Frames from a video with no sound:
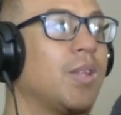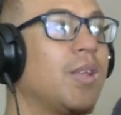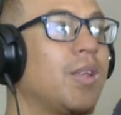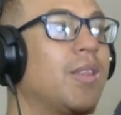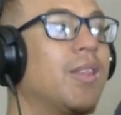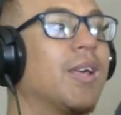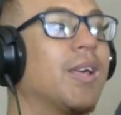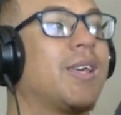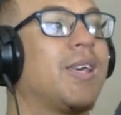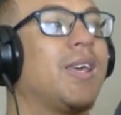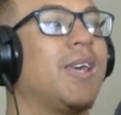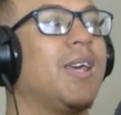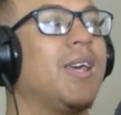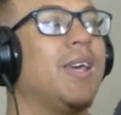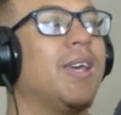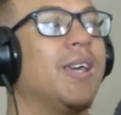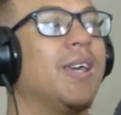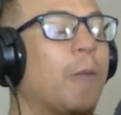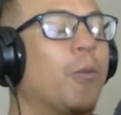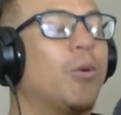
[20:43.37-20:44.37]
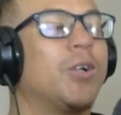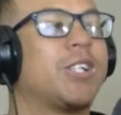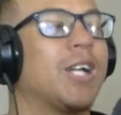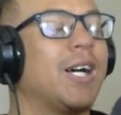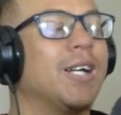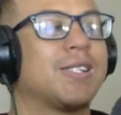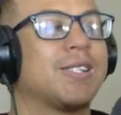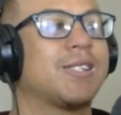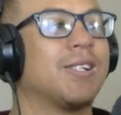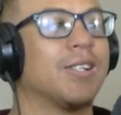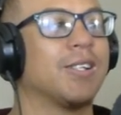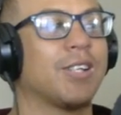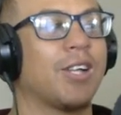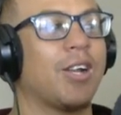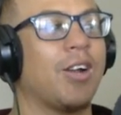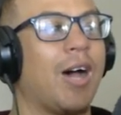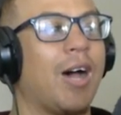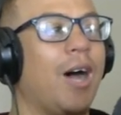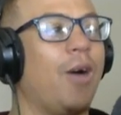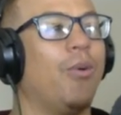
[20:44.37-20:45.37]
The key, which I still don't
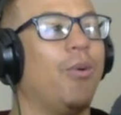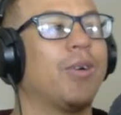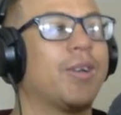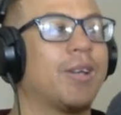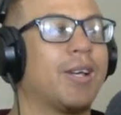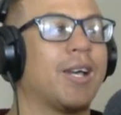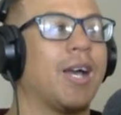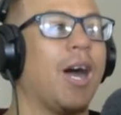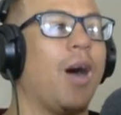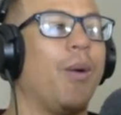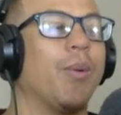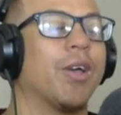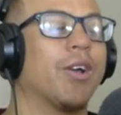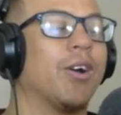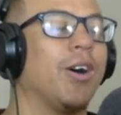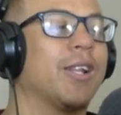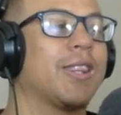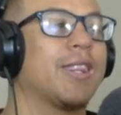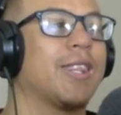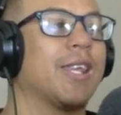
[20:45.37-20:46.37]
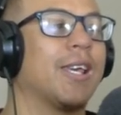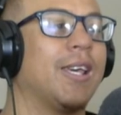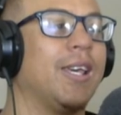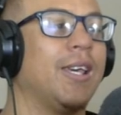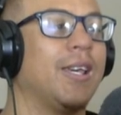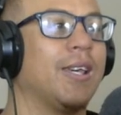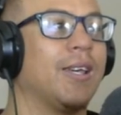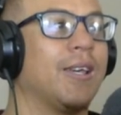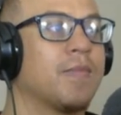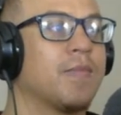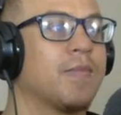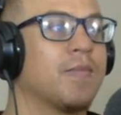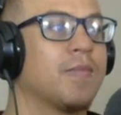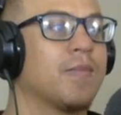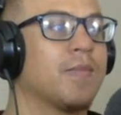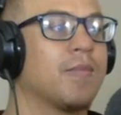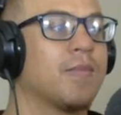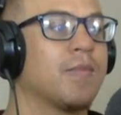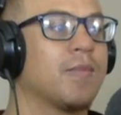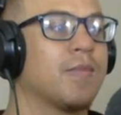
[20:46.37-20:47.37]
know how he got the key.
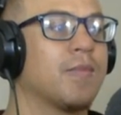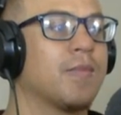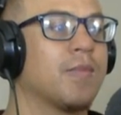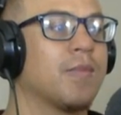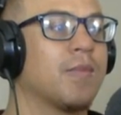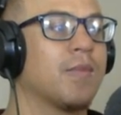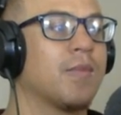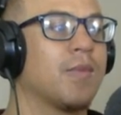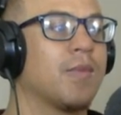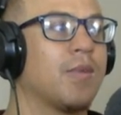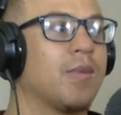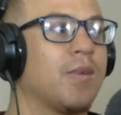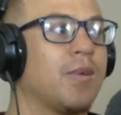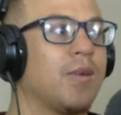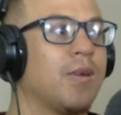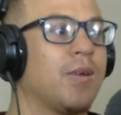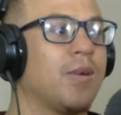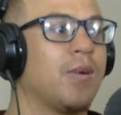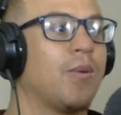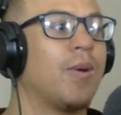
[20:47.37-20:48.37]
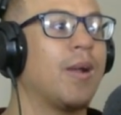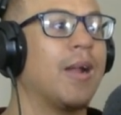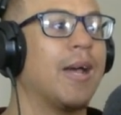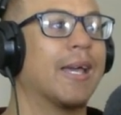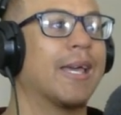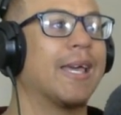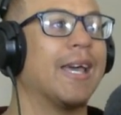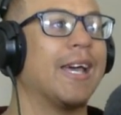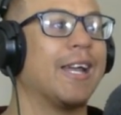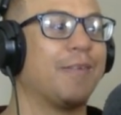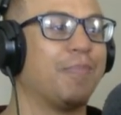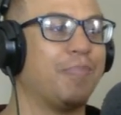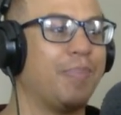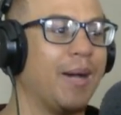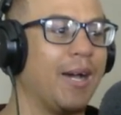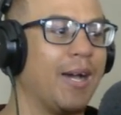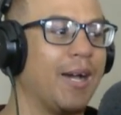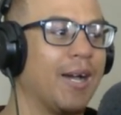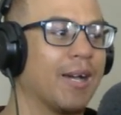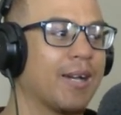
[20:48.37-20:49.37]
When I get
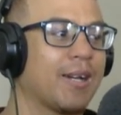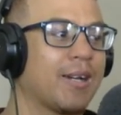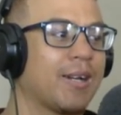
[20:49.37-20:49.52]
back.